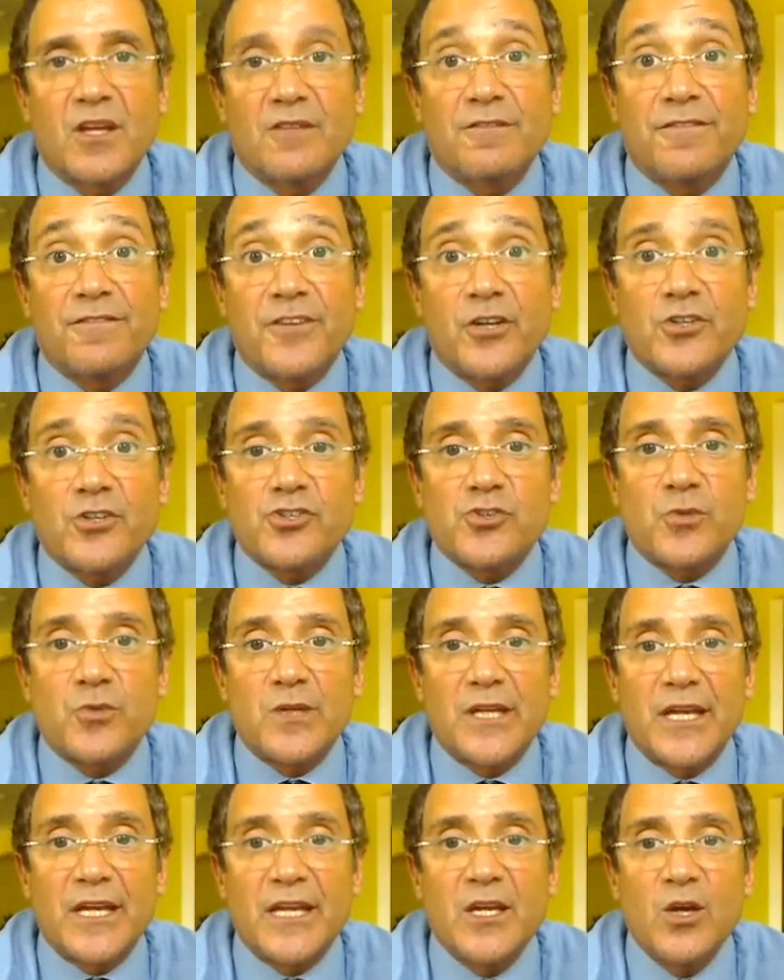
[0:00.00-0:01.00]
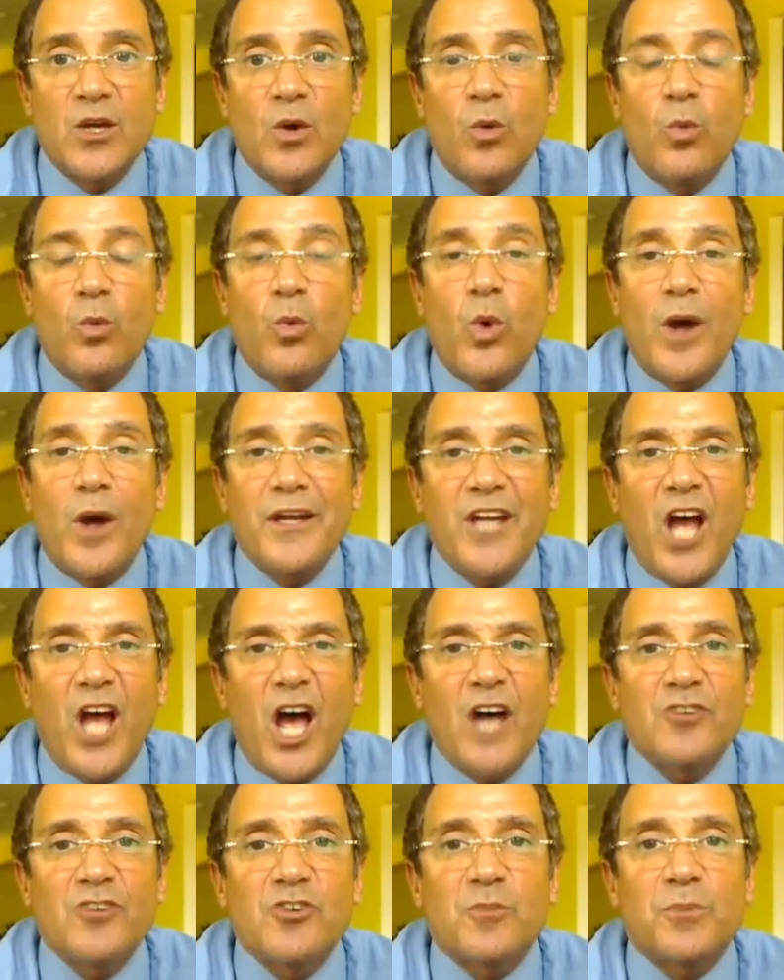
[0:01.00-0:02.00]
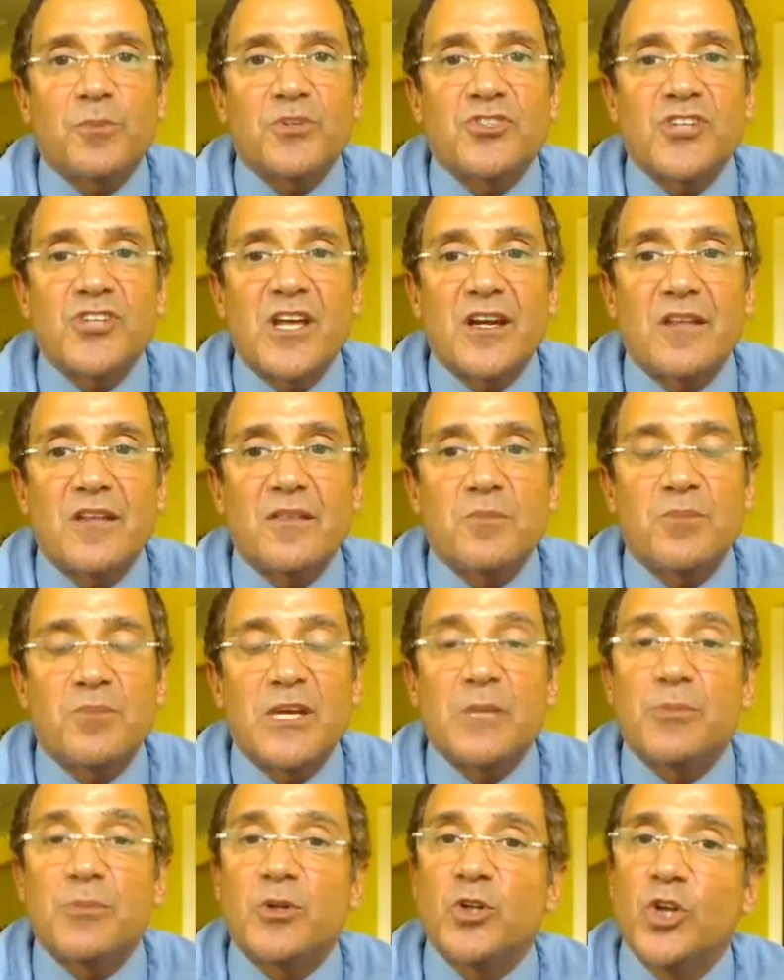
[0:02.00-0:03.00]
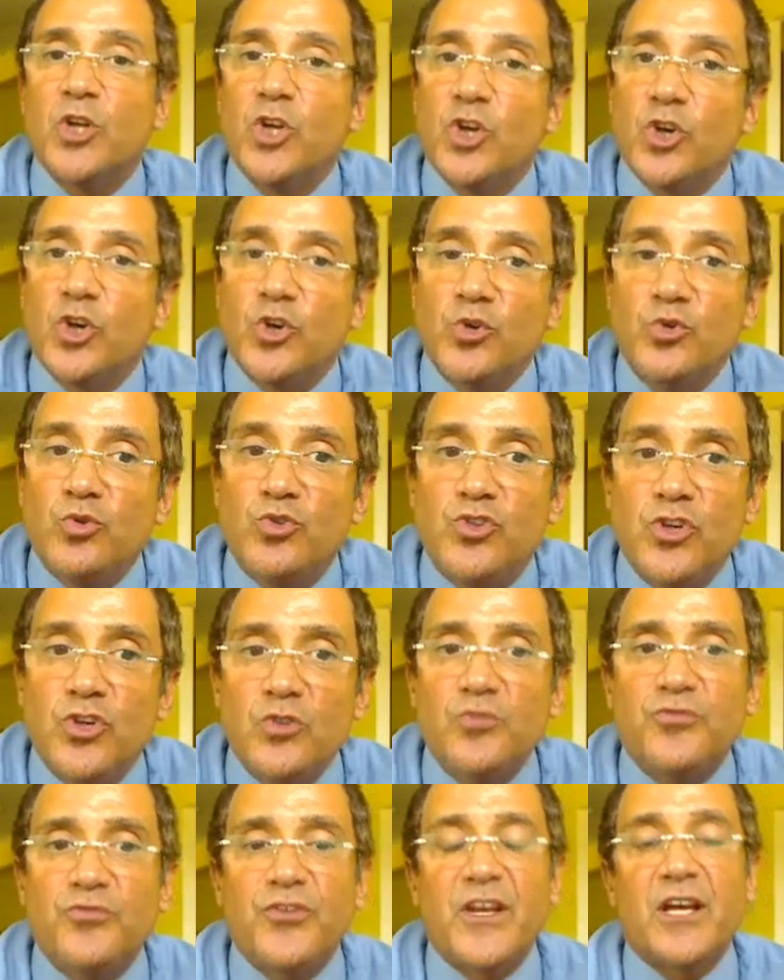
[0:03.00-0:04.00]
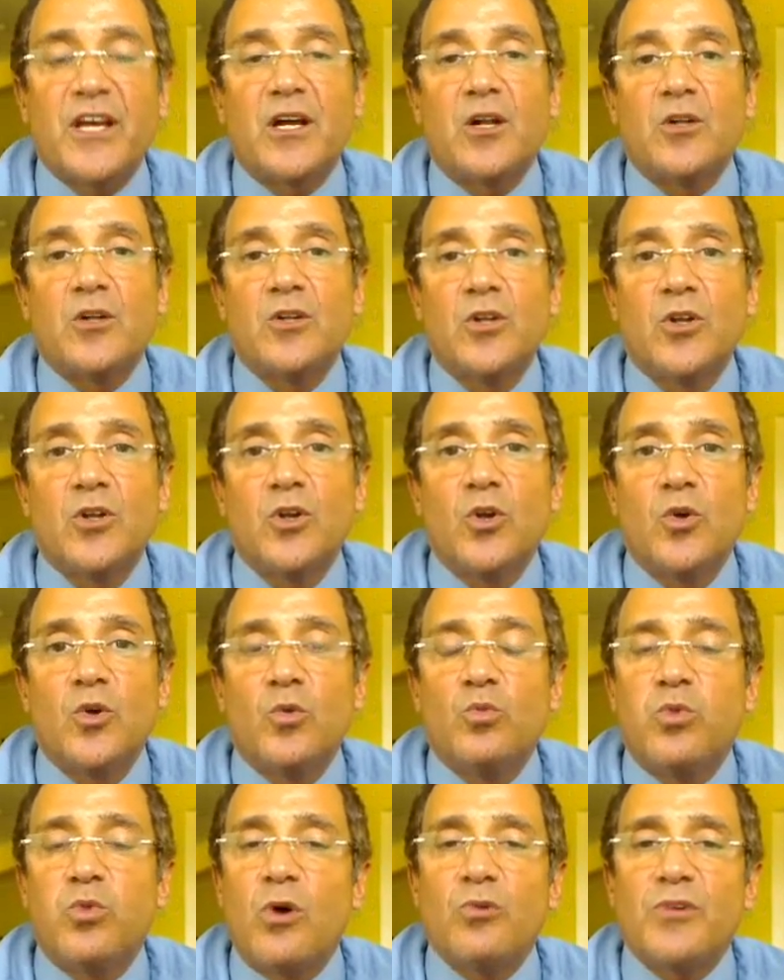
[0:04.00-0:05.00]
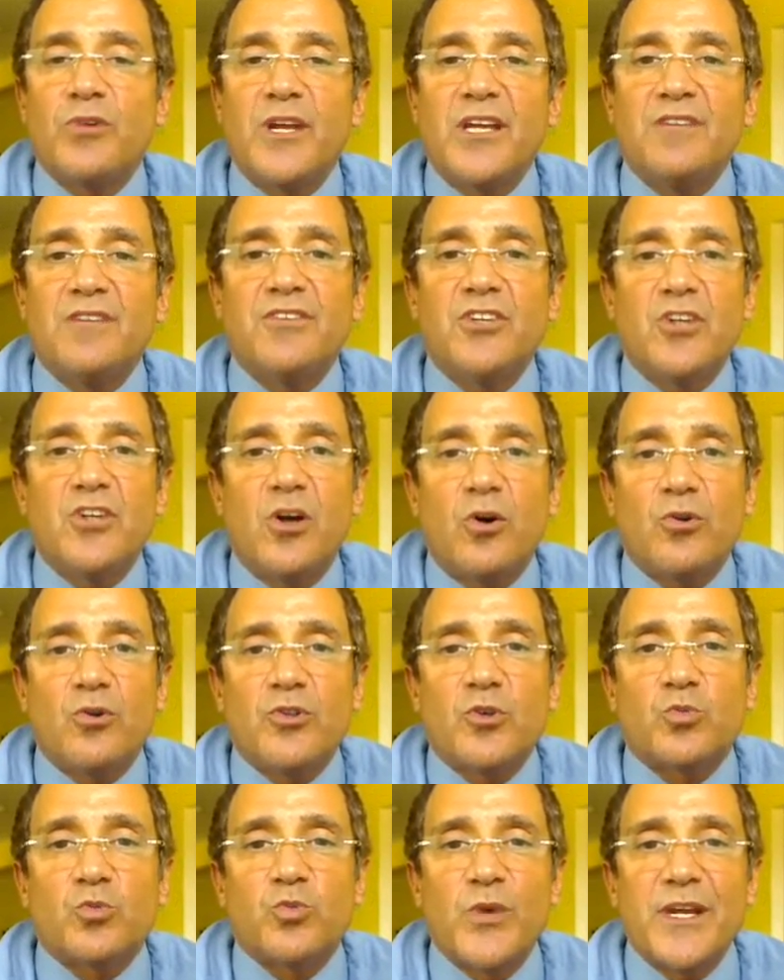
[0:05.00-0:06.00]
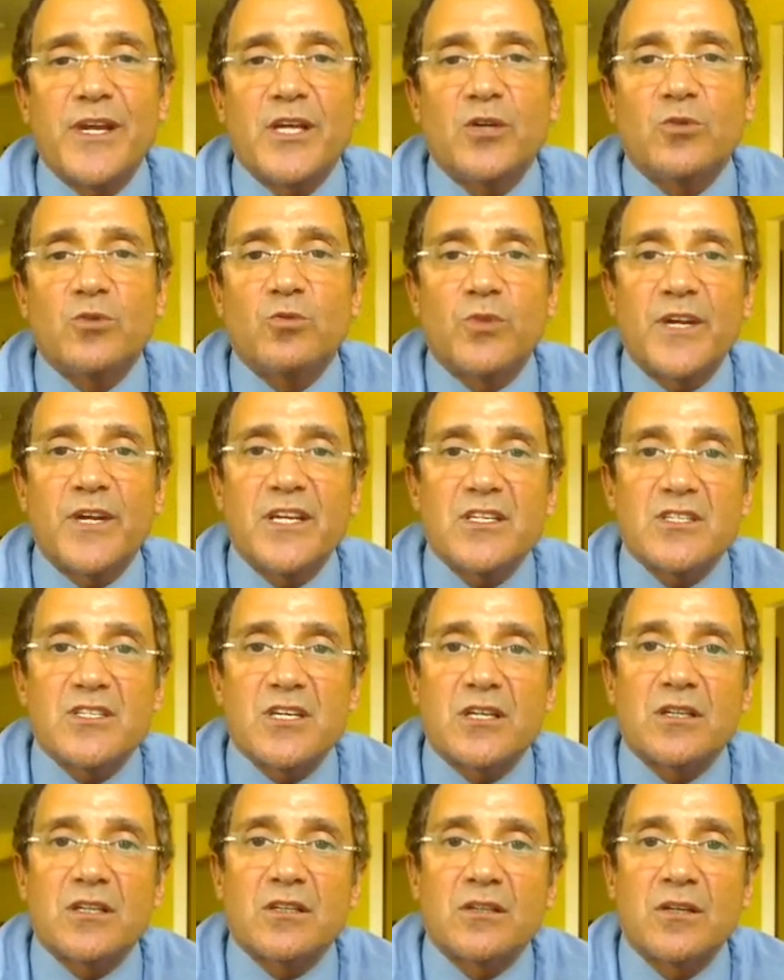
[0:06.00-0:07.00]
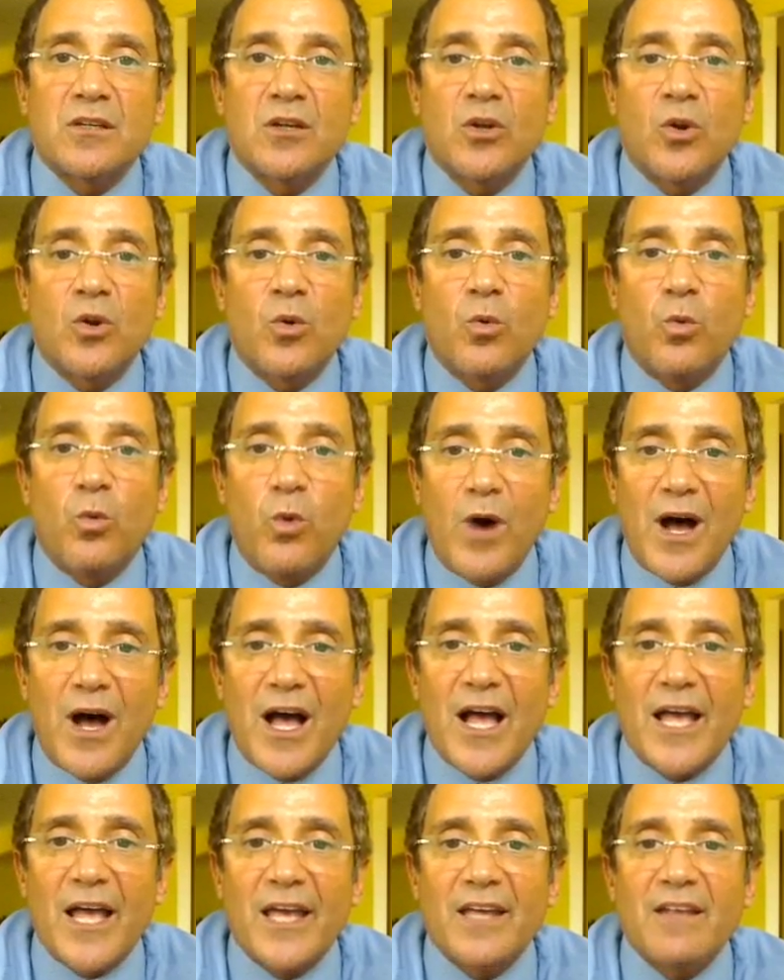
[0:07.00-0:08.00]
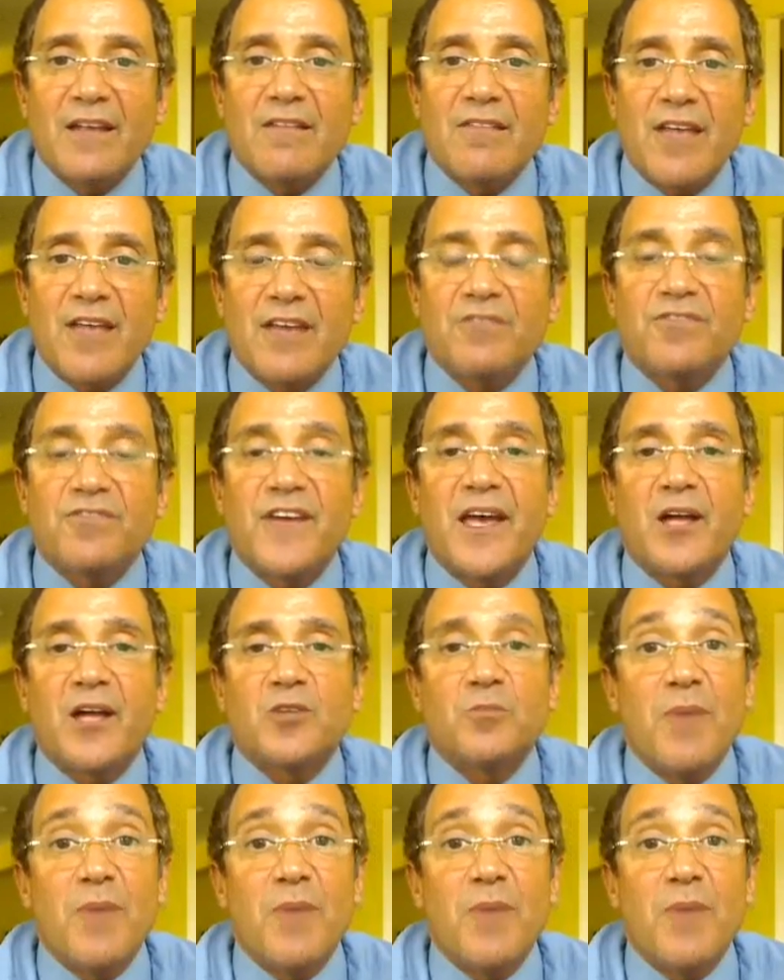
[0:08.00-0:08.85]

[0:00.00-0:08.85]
Virtually one hundred percent of the people who do fail won't even know the real reason why they fail.